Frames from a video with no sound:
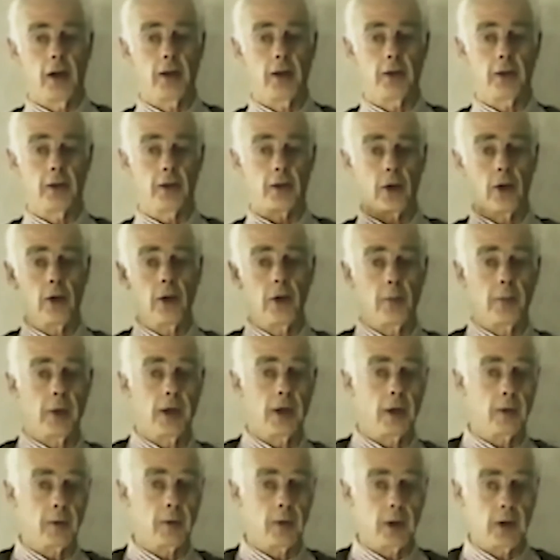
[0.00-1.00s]
it is
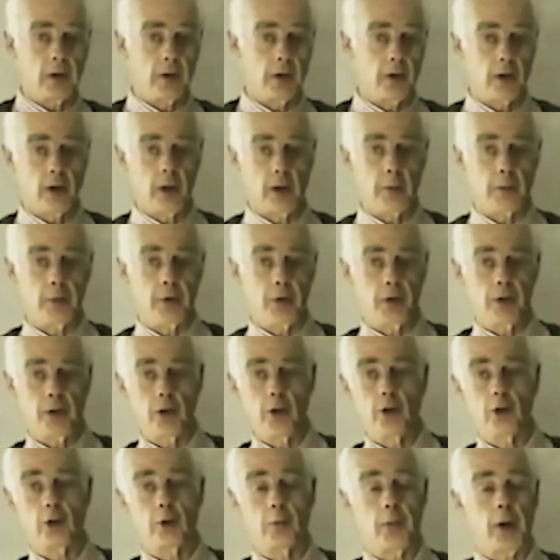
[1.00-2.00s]
only
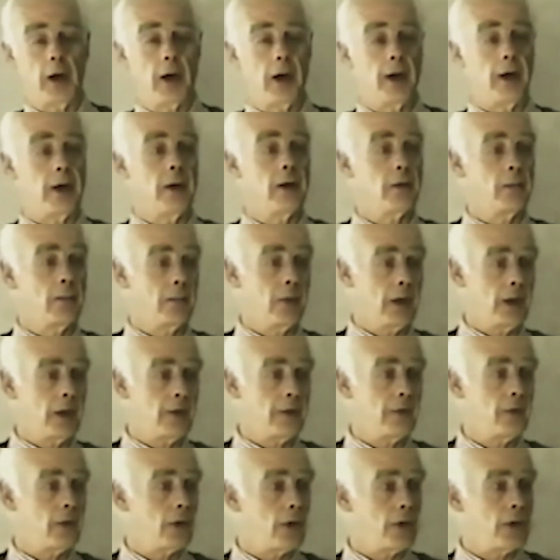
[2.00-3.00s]
produced by
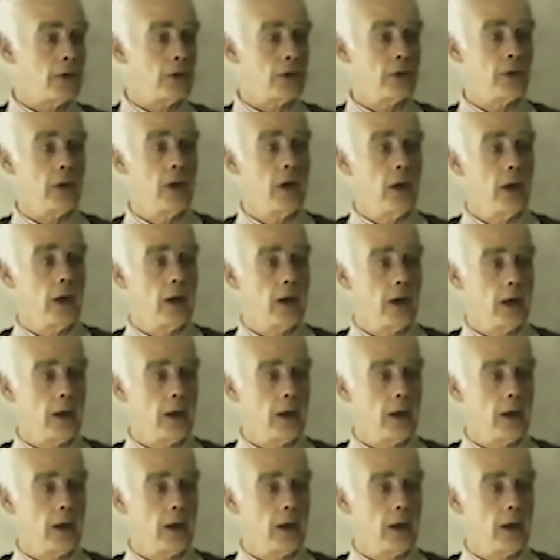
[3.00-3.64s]
the forest